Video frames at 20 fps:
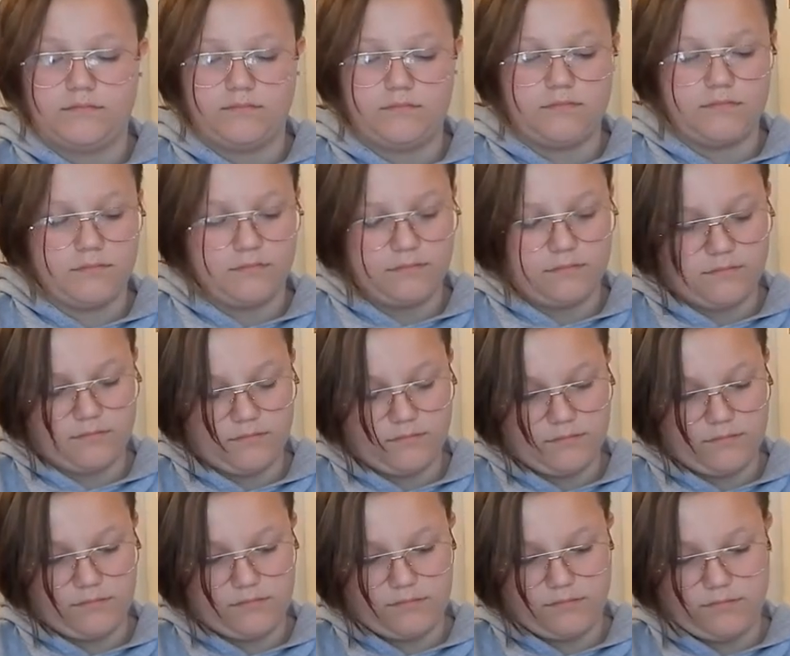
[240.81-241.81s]

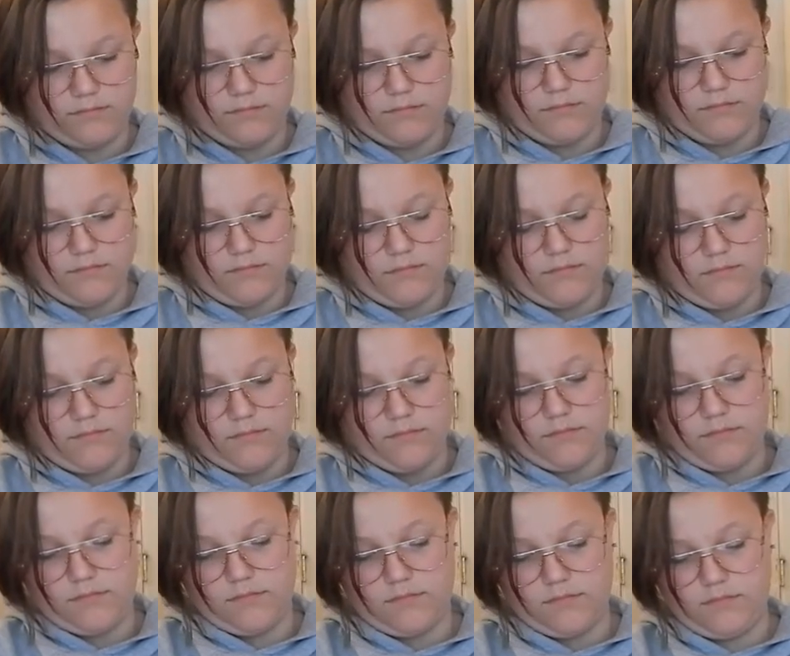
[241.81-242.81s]

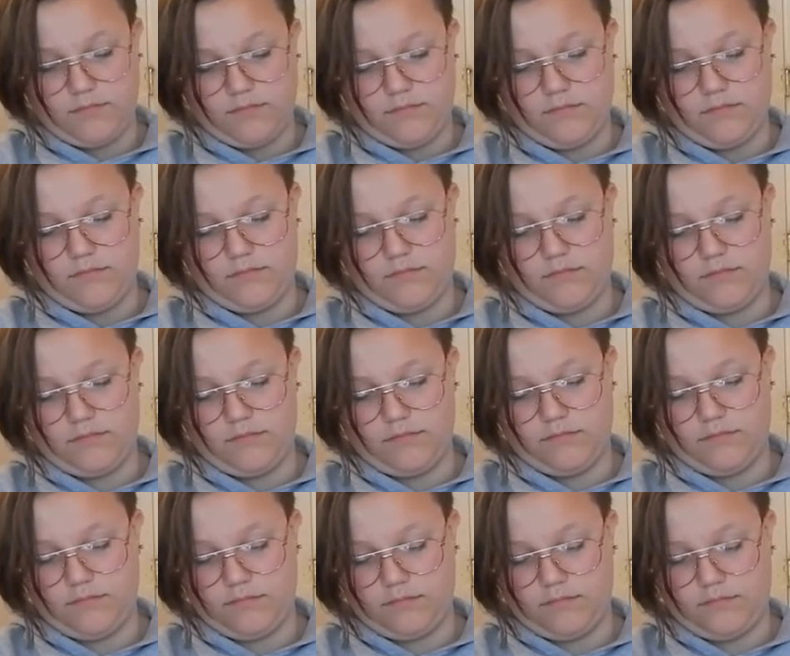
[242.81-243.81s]

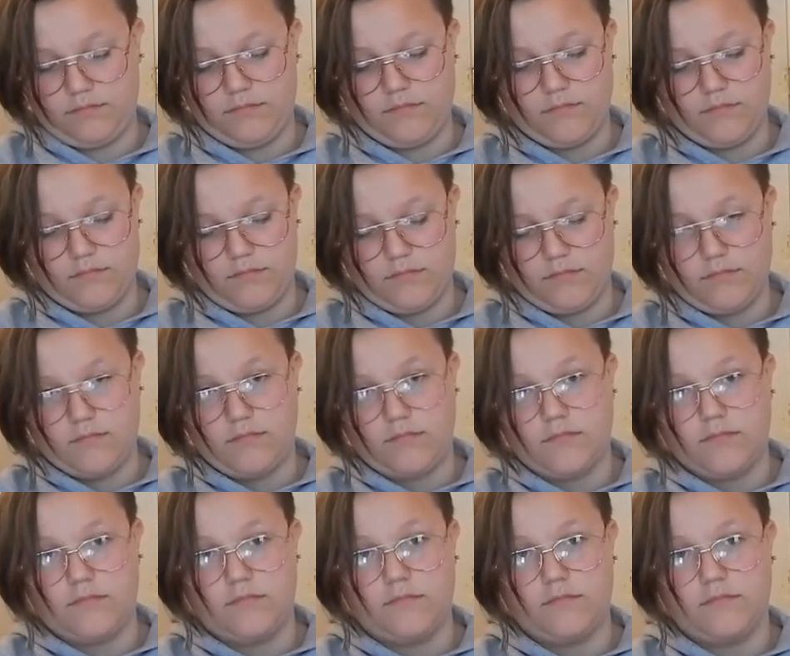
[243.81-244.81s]

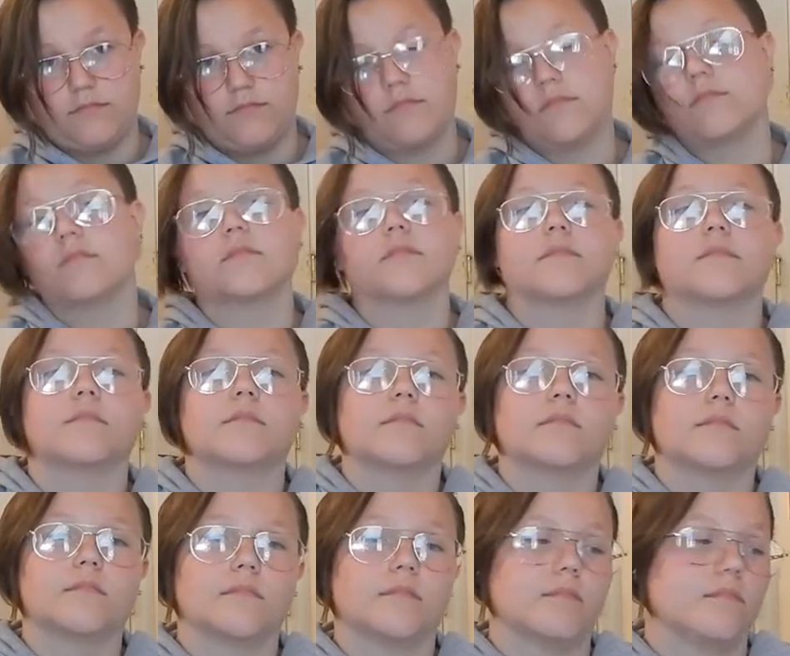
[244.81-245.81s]

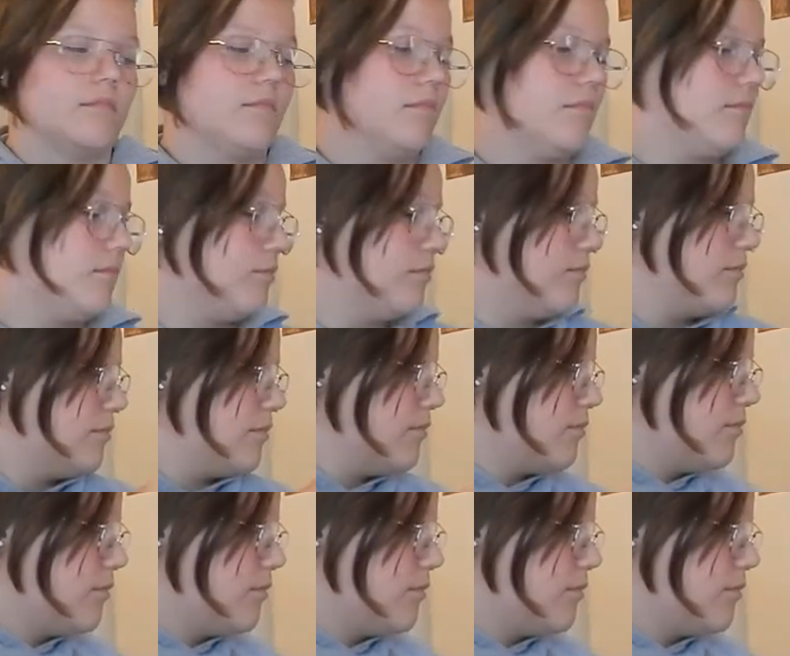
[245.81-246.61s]
(not speaking)